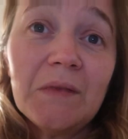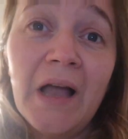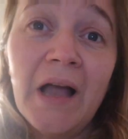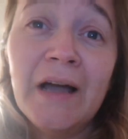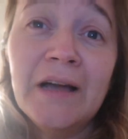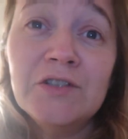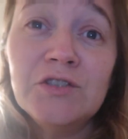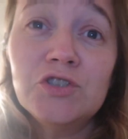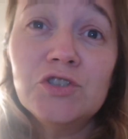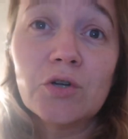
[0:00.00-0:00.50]

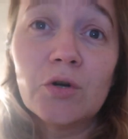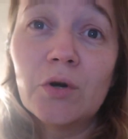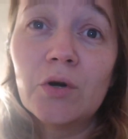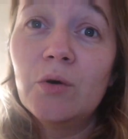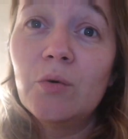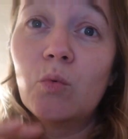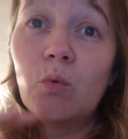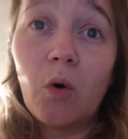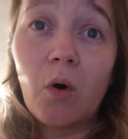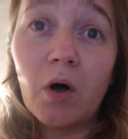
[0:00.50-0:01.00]
I
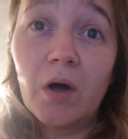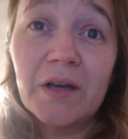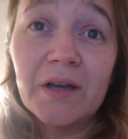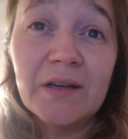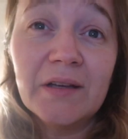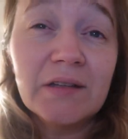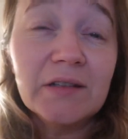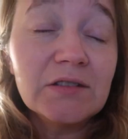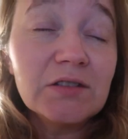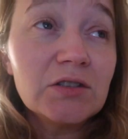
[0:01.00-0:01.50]
enjoy
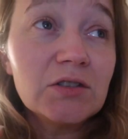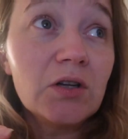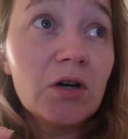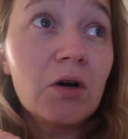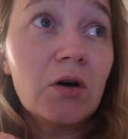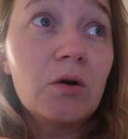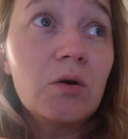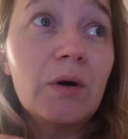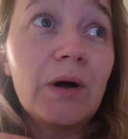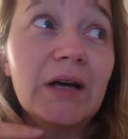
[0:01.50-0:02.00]
walking in the
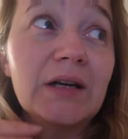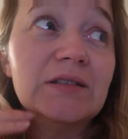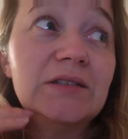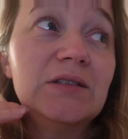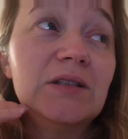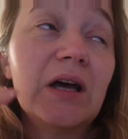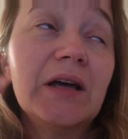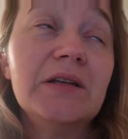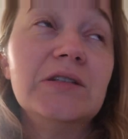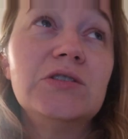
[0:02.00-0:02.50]
snow. I,
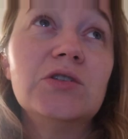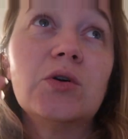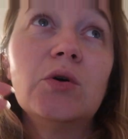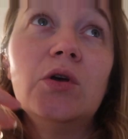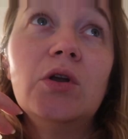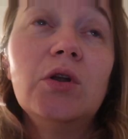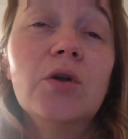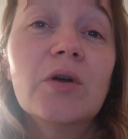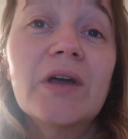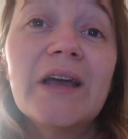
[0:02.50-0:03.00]
I
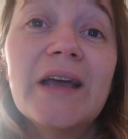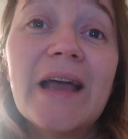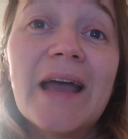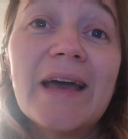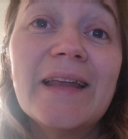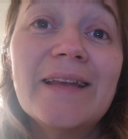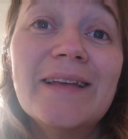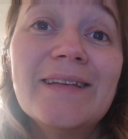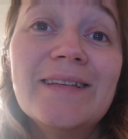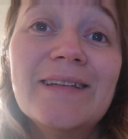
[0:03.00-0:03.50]
enjoy looking
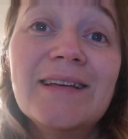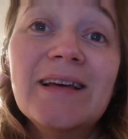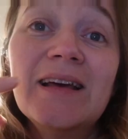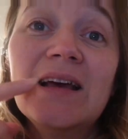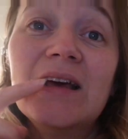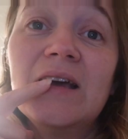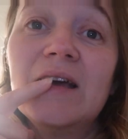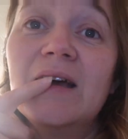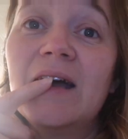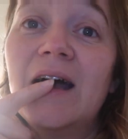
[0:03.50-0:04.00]
at it.
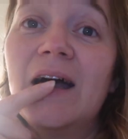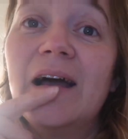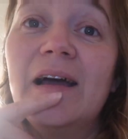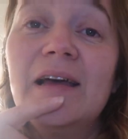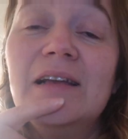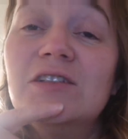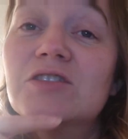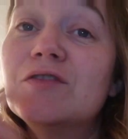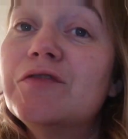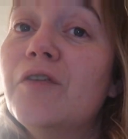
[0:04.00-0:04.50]

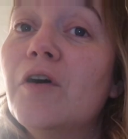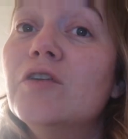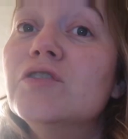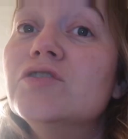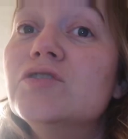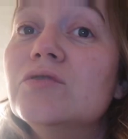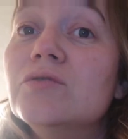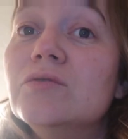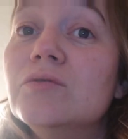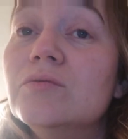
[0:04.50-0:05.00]
It's
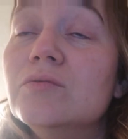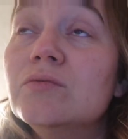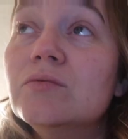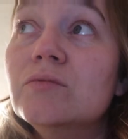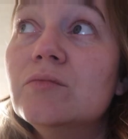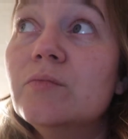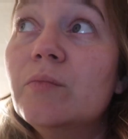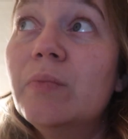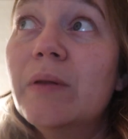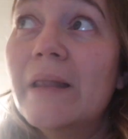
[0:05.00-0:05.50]
fun to
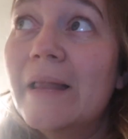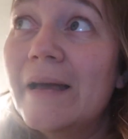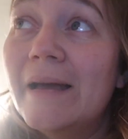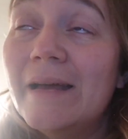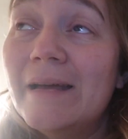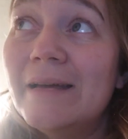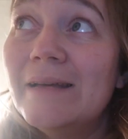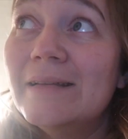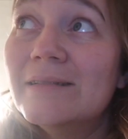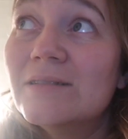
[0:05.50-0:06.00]

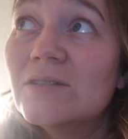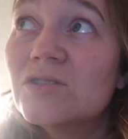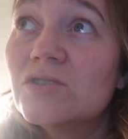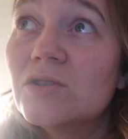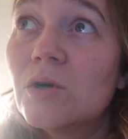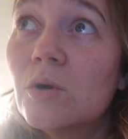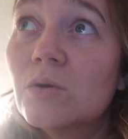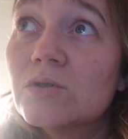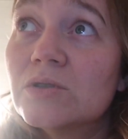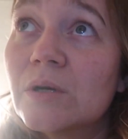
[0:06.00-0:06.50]
play in the
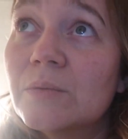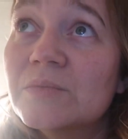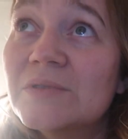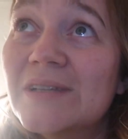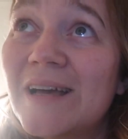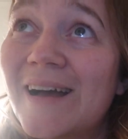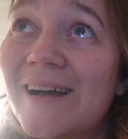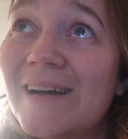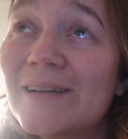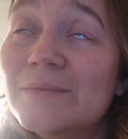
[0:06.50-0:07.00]
snow
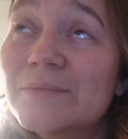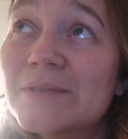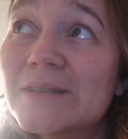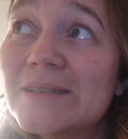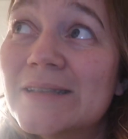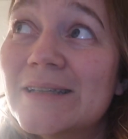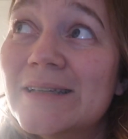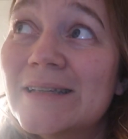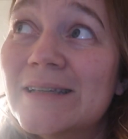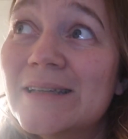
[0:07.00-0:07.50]
sometimes,